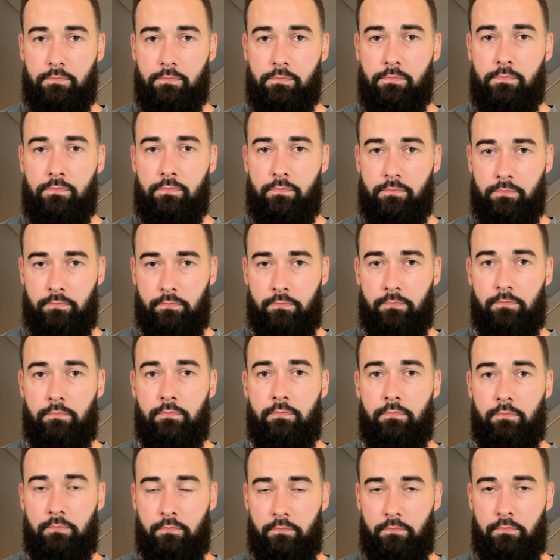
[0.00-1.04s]

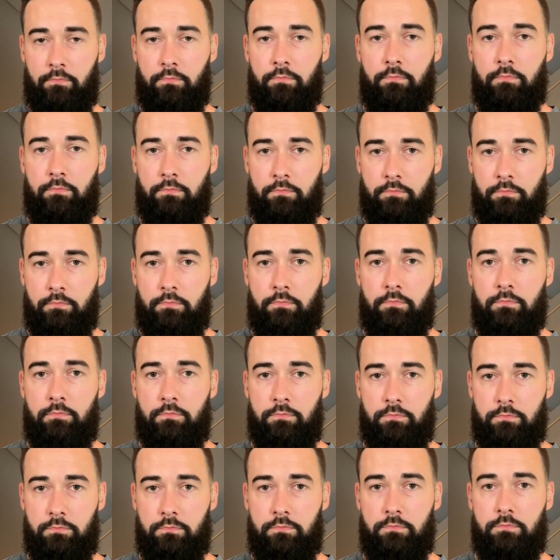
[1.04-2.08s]

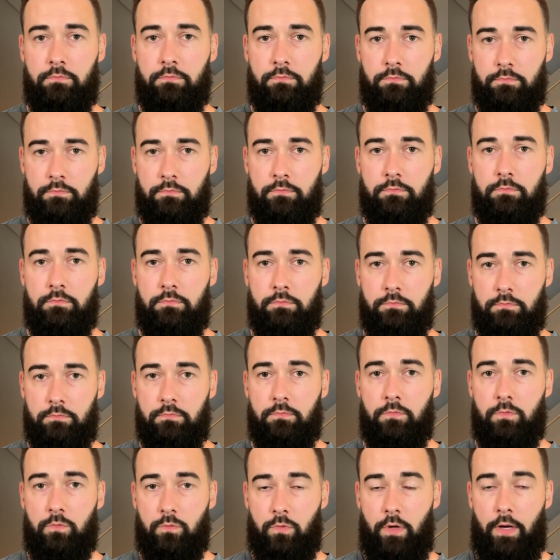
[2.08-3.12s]

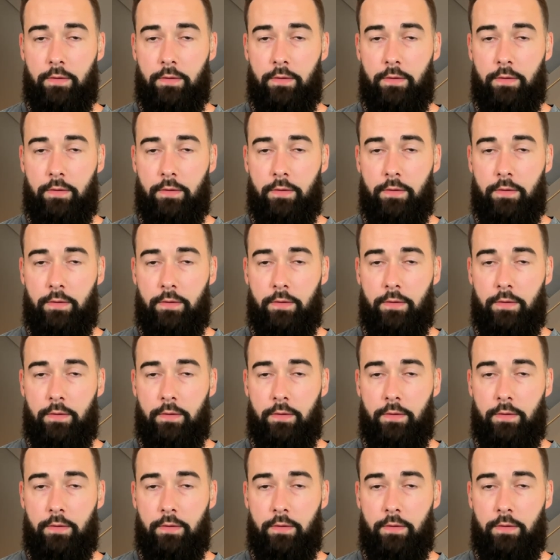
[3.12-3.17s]
This person isn't speaking.